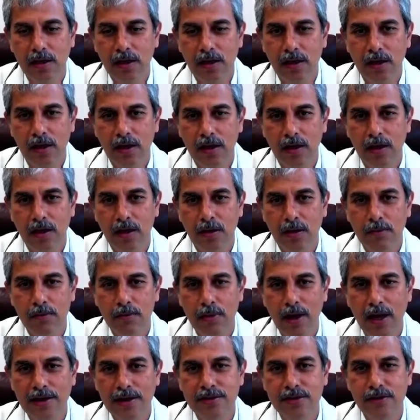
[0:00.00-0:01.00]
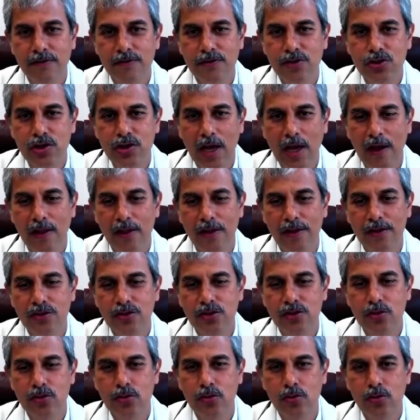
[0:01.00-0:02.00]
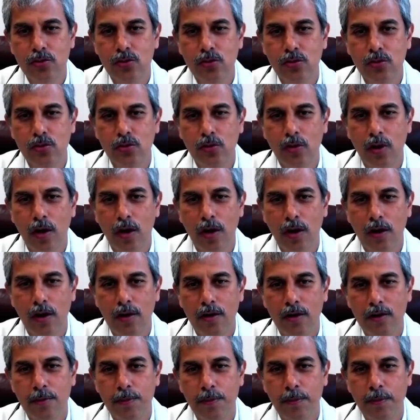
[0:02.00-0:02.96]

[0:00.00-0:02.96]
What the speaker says: a massive challenge to our